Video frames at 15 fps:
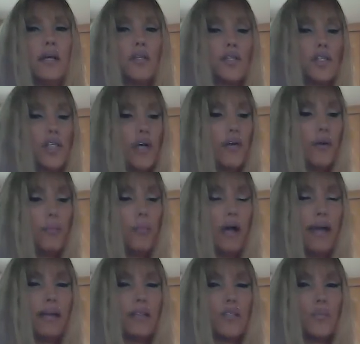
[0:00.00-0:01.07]
sharing
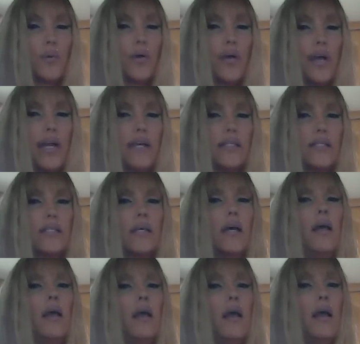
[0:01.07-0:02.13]
my experience
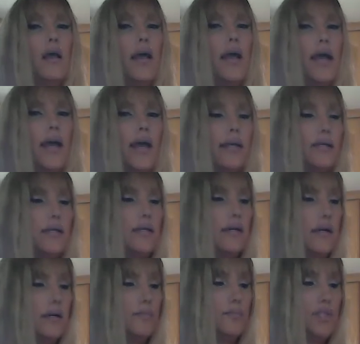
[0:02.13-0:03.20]
and
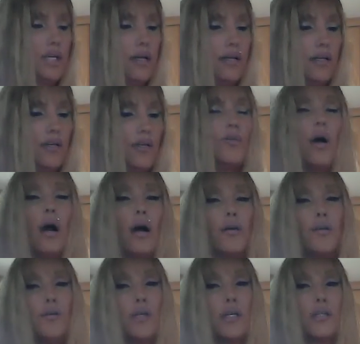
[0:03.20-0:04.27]
telling you how
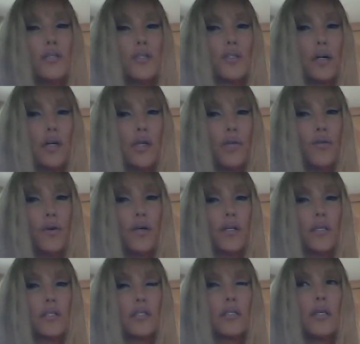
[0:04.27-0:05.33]
you can start
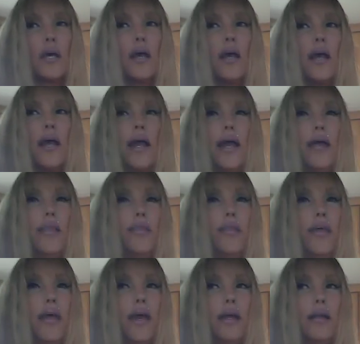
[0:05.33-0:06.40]
yours. And
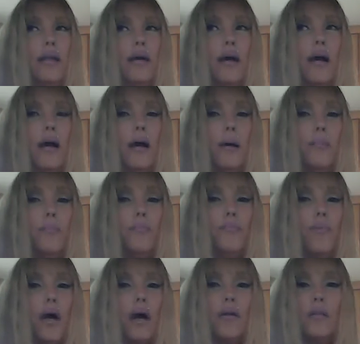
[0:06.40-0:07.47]
then
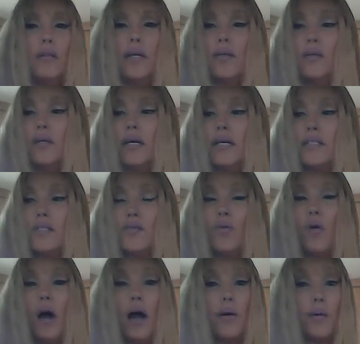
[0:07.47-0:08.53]
I'll let you guys know
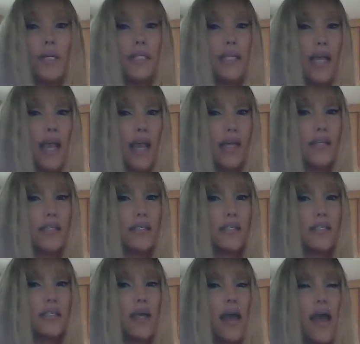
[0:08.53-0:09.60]
how it
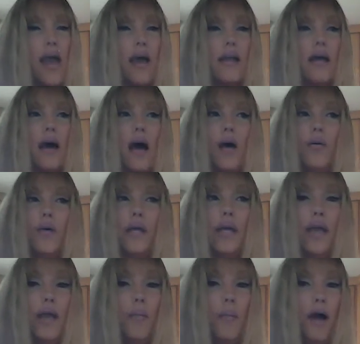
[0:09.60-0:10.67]
tastes and how it
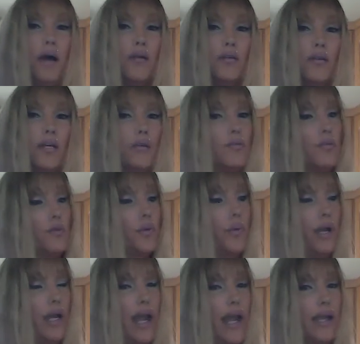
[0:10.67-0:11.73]
came out in
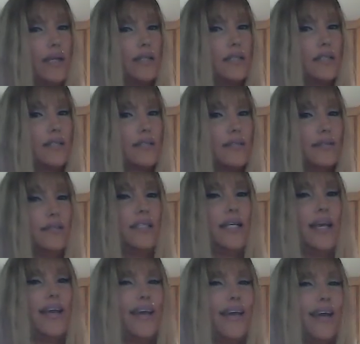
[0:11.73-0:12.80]
3 days.
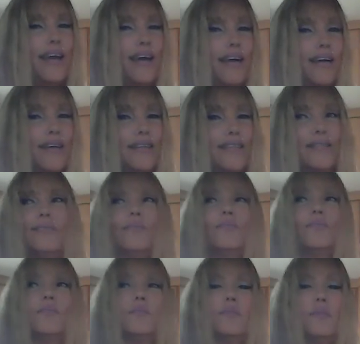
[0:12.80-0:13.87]
Take care.
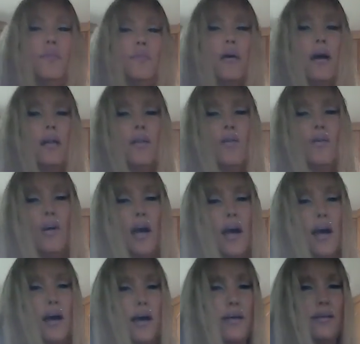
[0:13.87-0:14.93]

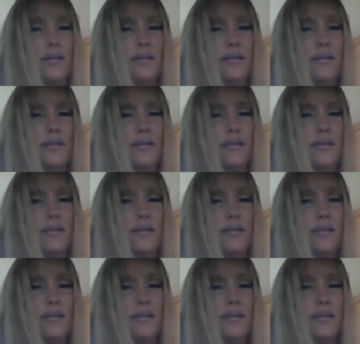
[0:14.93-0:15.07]
Aloha.